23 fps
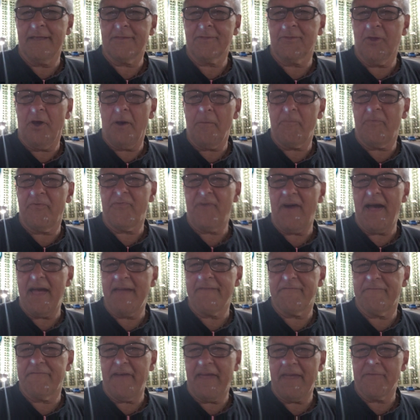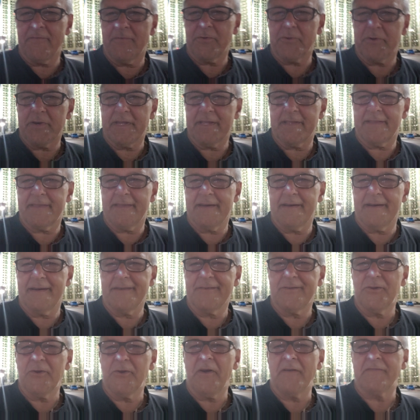top 5 favorite
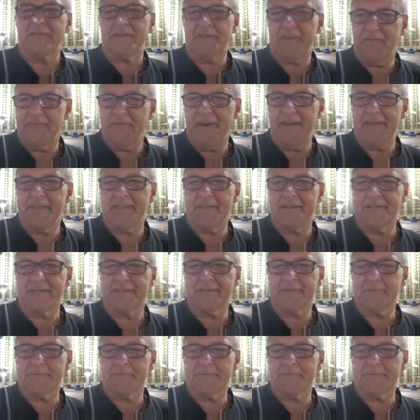UFC fighters.